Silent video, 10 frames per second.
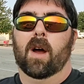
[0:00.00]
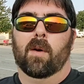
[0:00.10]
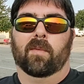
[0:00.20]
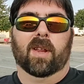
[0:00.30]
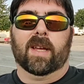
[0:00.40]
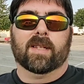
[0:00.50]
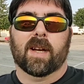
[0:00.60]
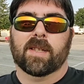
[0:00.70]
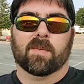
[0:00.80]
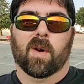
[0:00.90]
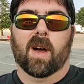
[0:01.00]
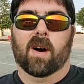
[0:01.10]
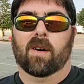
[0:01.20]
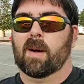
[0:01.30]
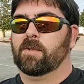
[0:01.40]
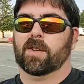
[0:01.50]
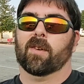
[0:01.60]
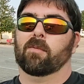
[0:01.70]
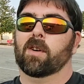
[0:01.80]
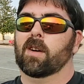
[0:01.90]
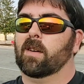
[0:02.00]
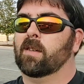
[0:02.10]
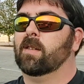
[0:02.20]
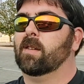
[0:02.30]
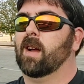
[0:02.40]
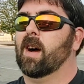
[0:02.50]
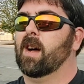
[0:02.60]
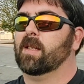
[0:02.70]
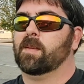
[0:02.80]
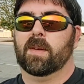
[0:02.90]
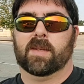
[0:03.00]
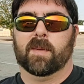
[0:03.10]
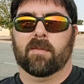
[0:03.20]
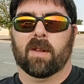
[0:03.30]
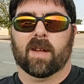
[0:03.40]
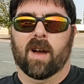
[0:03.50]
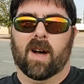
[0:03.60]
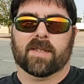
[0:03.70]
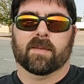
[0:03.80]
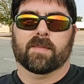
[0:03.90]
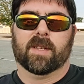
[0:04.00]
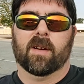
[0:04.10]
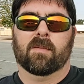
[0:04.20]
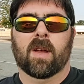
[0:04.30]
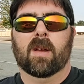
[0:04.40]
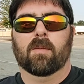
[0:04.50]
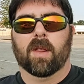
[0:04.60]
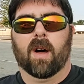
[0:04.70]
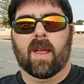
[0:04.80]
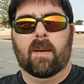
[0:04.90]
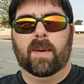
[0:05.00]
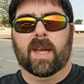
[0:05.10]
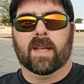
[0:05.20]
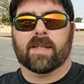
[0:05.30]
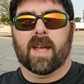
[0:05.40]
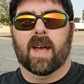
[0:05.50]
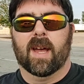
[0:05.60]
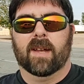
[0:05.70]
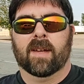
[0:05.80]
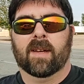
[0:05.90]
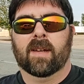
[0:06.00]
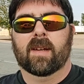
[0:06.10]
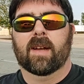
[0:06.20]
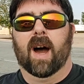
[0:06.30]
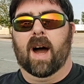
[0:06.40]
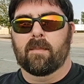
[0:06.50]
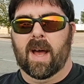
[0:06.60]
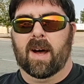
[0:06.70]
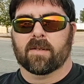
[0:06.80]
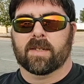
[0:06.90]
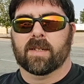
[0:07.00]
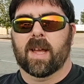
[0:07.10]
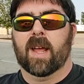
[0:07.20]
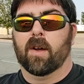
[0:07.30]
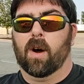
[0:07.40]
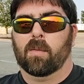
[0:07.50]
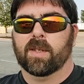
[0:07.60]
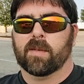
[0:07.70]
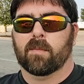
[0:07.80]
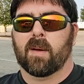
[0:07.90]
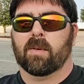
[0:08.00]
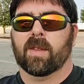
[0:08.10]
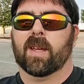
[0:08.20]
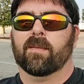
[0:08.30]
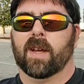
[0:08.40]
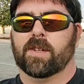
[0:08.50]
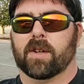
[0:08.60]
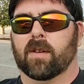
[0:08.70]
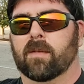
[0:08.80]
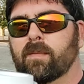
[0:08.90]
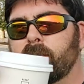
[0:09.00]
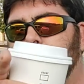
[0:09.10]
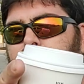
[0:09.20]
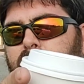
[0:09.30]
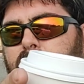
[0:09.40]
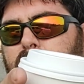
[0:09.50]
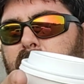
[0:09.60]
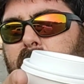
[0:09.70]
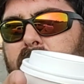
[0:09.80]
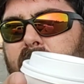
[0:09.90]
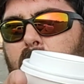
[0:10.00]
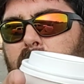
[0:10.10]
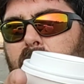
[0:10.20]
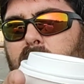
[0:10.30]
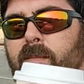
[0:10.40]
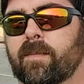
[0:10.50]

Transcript: Hopefully it does well. I'm sure it will. Uh, it's, it's been really awesome. So with all that being said, I'm out. And always remember the adventure is out there.